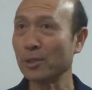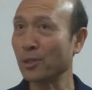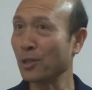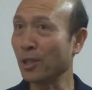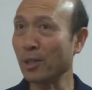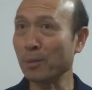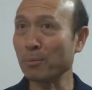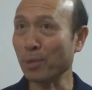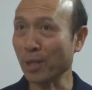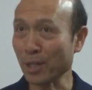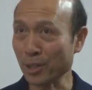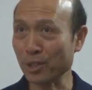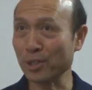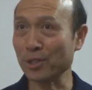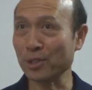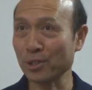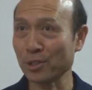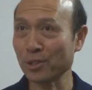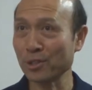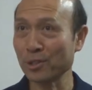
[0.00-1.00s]
You are
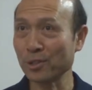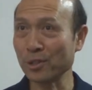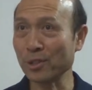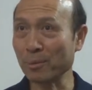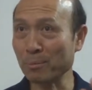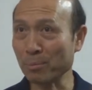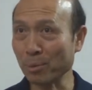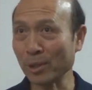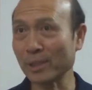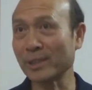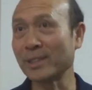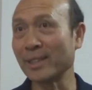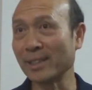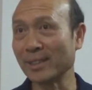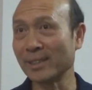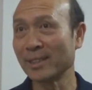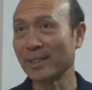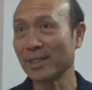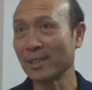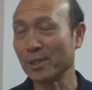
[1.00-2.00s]
precious, you're
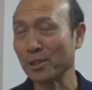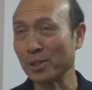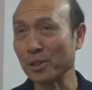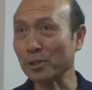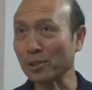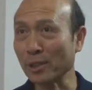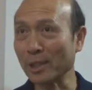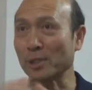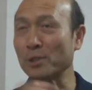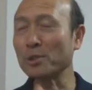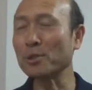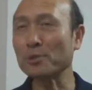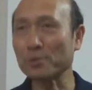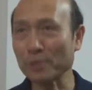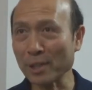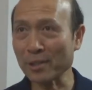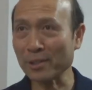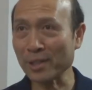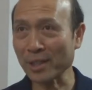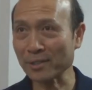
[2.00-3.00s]
important, you can do
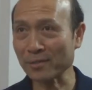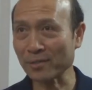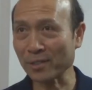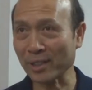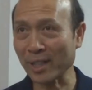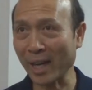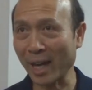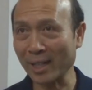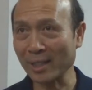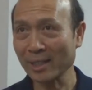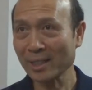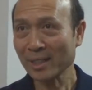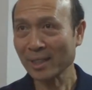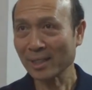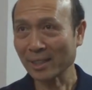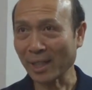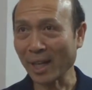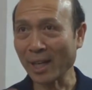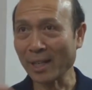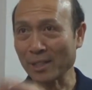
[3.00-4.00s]
great things for God.
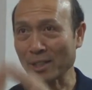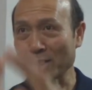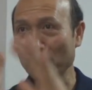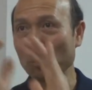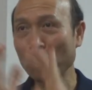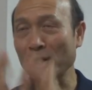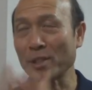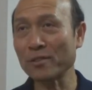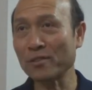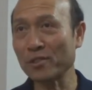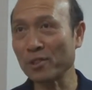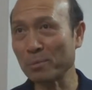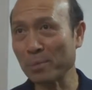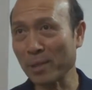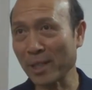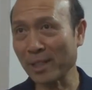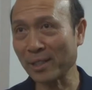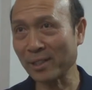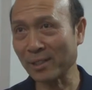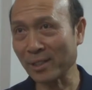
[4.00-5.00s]
God has a wonderful
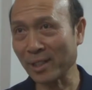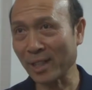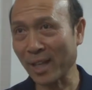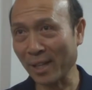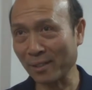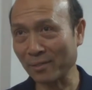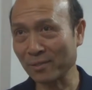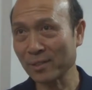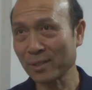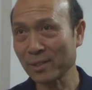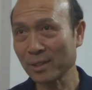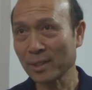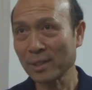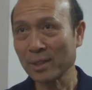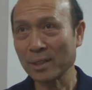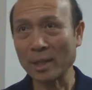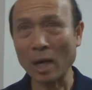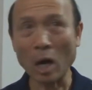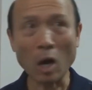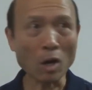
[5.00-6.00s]
plan in your life.
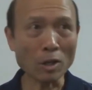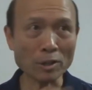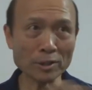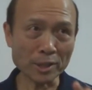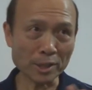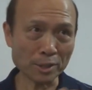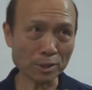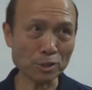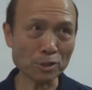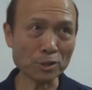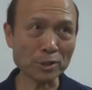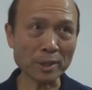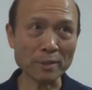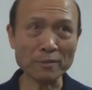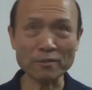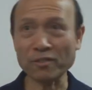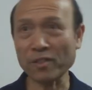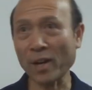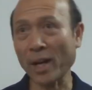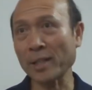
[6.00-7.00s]
Now all this you
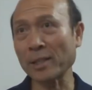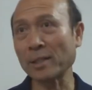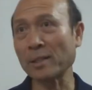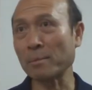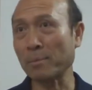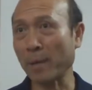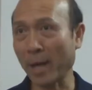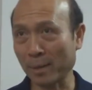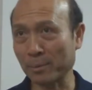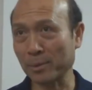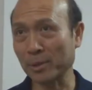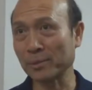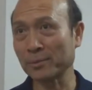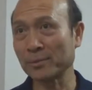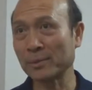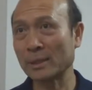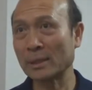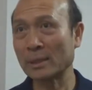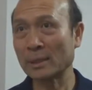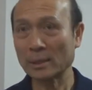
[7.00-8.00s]
can find in the Bible.
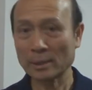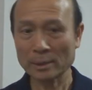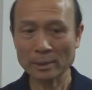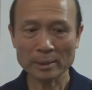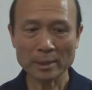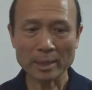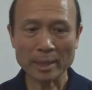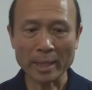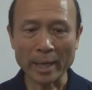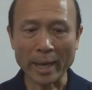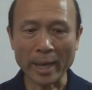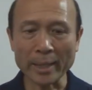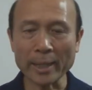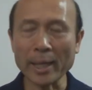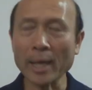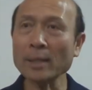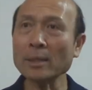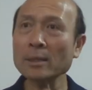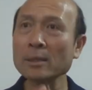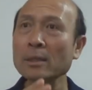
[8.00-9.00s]
And
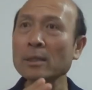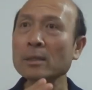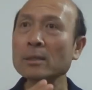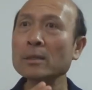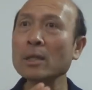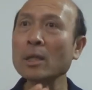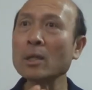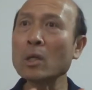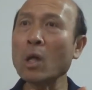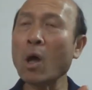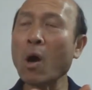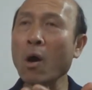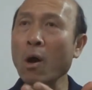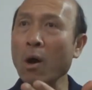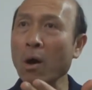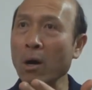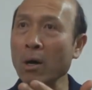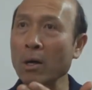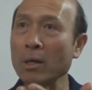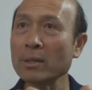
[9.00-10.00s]
then the
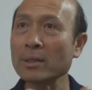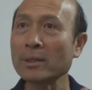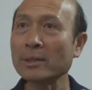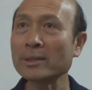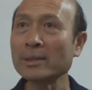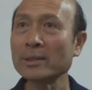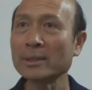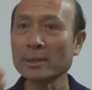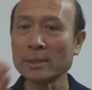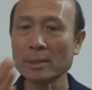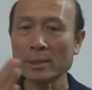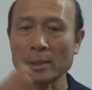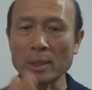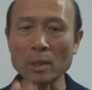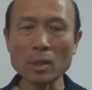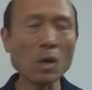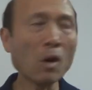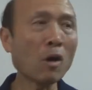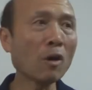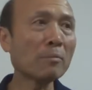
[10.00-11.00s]
law,
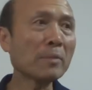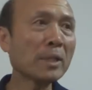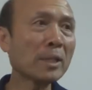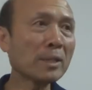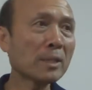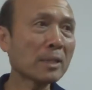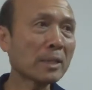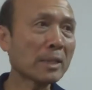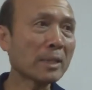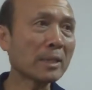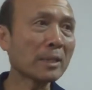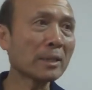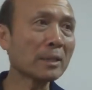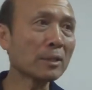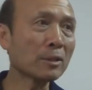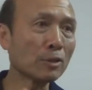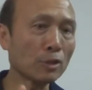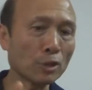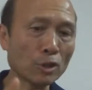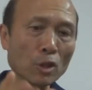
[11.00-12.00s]
the law means
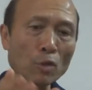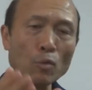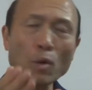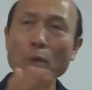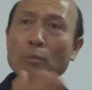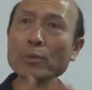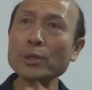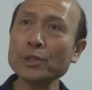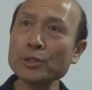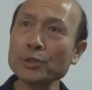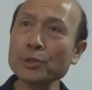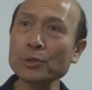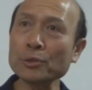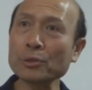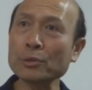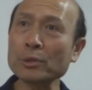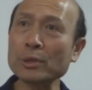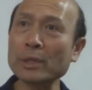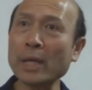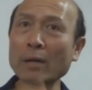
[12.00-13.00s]
you know, what we do.